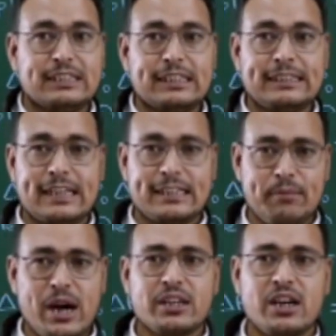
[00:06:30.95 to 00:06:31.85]
Since it's a
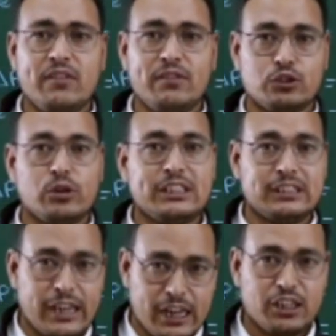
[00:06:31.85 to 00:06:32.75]
demand curve, so
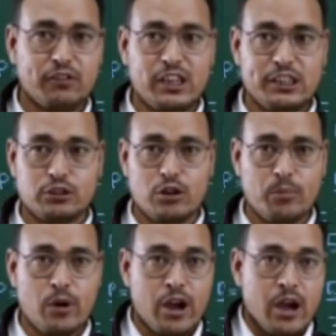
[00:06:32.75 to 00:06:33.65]
it's negatively
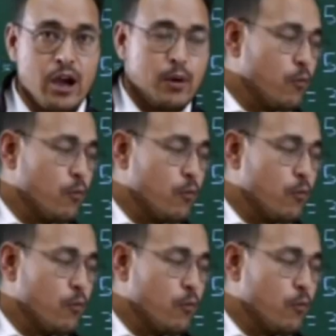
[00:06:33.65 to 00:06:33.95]
sloped.